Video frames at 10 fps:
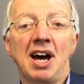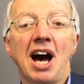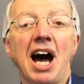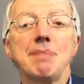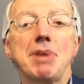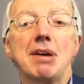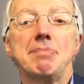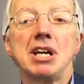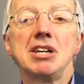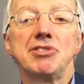I bet
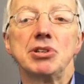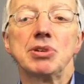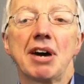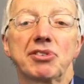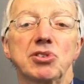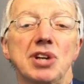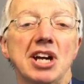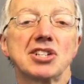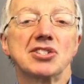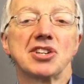many of you have
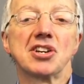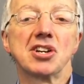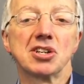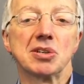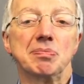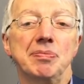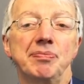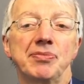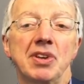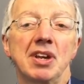creations at home.
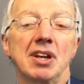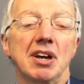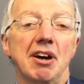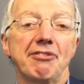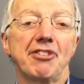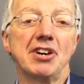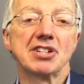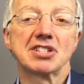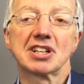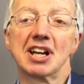A
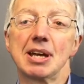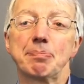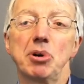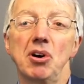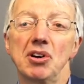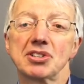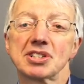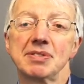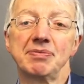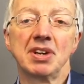first clay
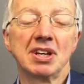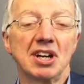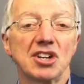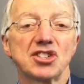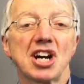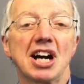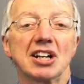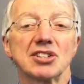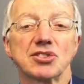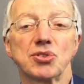pot, a
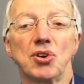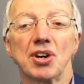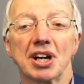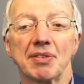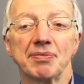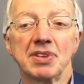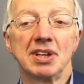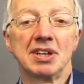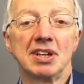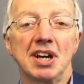child's drawing,
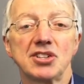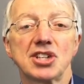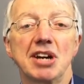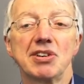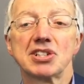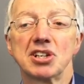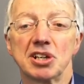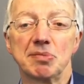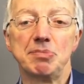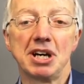a cherished
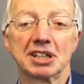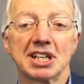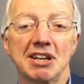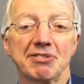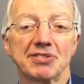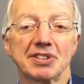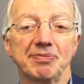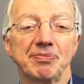homemade gift.